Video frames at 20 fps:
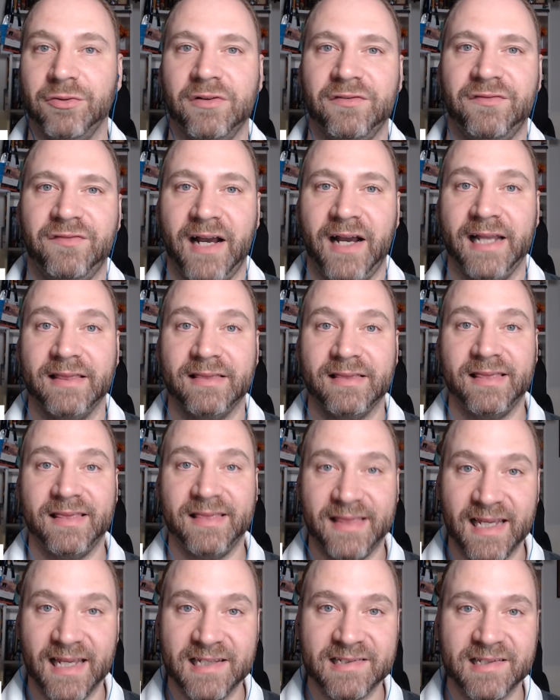You will find
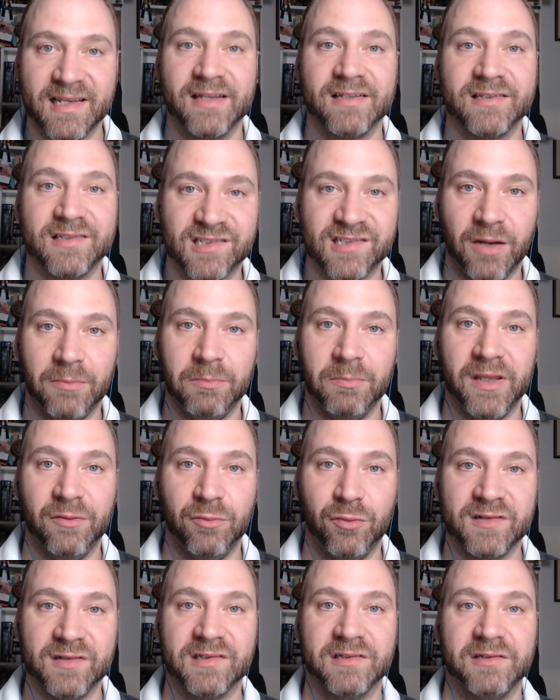this
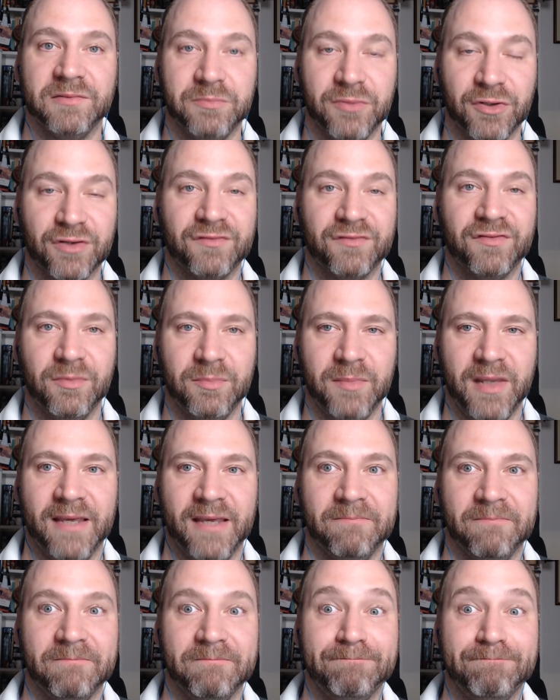zombie wizard book for
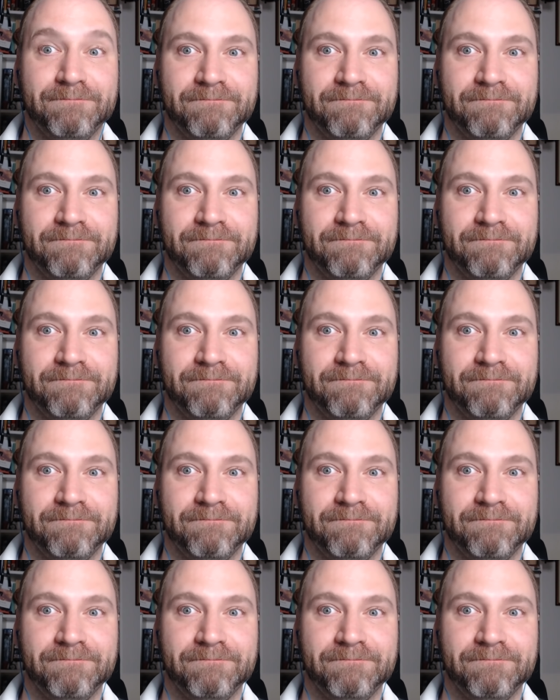me.